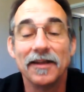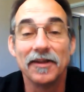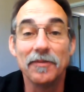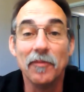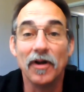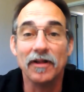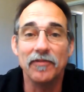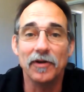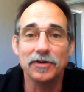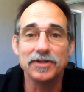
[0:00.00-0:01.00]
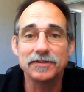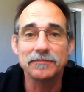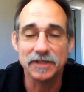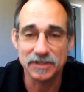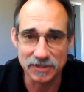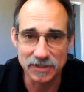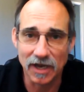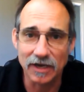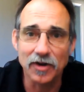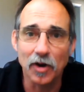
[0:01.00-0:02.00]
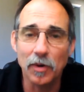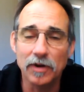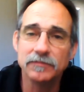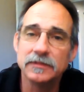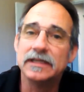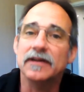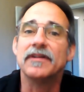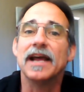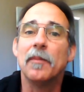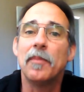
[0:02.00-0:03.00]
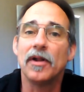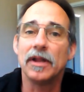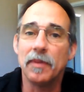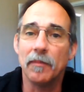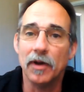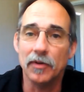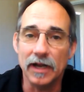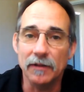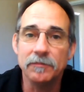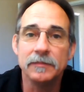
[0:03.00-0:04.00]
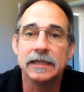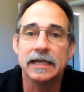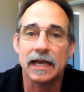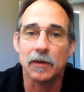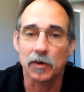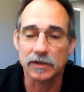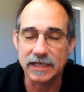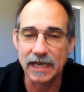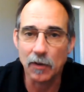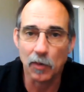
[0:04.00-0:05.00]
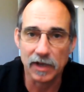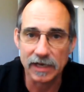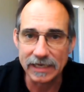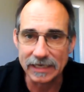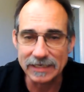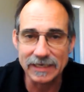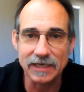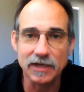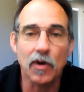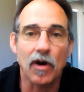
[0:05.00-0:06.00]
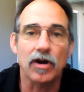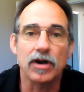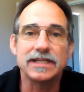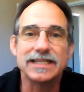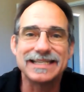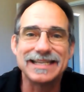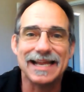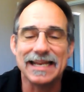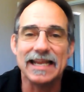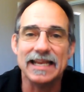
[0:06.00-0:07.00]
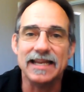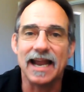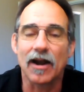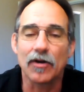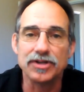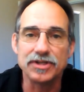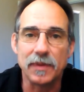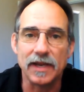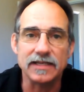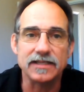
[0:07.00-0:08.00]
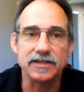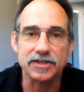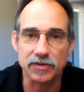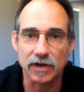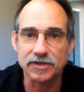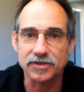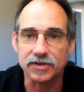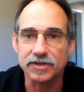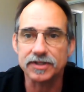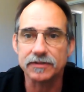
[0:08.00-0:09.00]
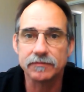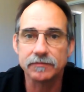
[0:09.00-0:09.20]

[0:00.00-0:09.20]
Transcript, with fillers: Good morning, folks. This is Todd Coburn of Cal Poly Pomona, and we're, today we're going to continue our study into aerospace structures.